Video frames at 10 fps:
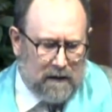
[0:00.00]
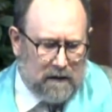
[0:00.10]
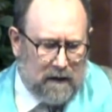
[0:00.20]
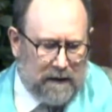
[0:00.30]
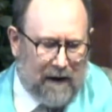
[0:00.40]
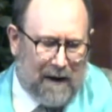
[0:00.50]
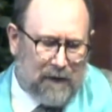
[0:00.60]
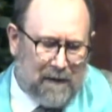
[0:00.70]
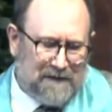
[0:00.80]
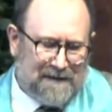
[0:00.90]
Now, I
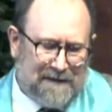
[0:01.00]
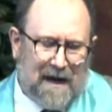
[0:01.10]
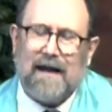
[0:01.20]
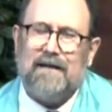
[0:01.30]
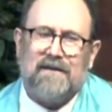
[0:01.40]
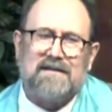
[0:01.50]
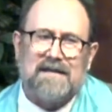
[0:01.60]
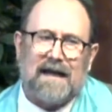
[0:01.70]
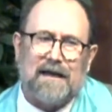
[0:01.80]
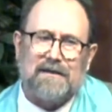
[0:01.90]
promised to tie in the
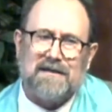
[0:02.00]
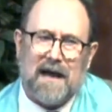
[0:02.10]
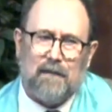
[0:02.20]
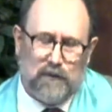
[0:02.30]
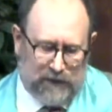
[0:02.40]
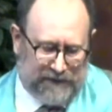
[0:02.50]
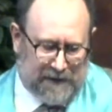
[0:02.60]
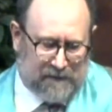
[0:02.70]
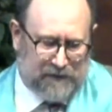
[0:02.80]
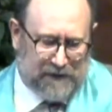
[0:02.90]
second taboo
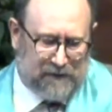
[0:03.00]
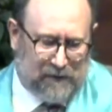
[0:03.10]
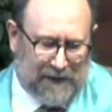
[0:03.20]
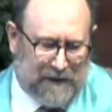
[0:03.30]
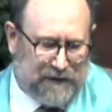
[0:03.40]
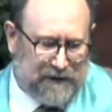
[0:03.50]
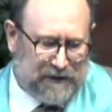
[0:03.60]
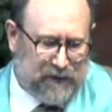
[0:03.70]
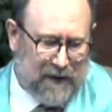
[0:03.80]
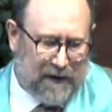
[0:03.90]
subject, religion,
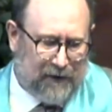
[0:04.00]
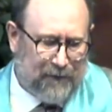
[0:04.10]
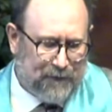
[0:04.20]
as well.